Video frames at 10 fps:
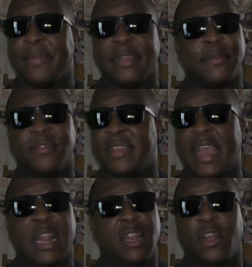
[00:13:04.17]
me, there was
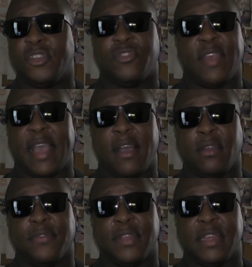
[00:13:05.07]
not a large
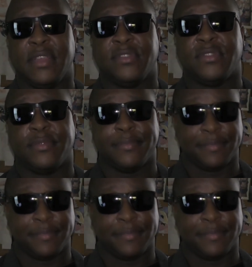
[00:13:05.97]
crowd for this.